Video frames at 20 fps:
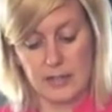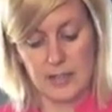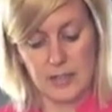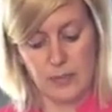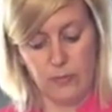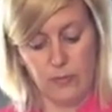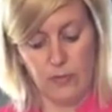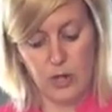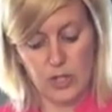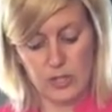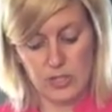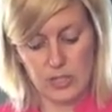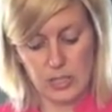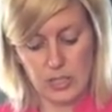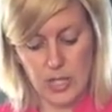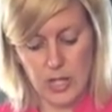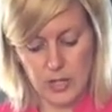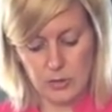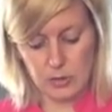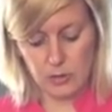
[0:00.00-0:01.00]
some fresh
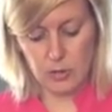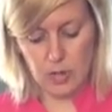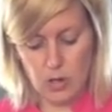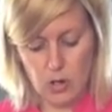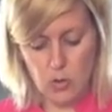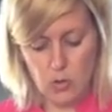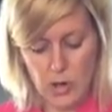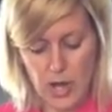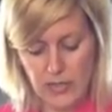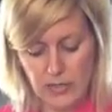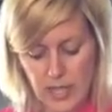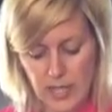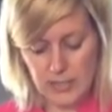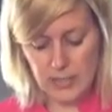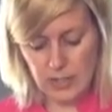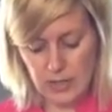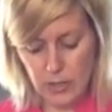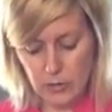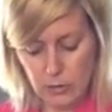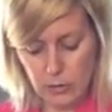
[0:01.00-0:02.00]
cilantro. And that's
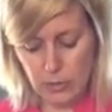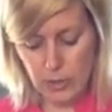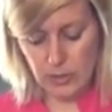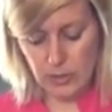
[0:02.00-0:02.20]
another thing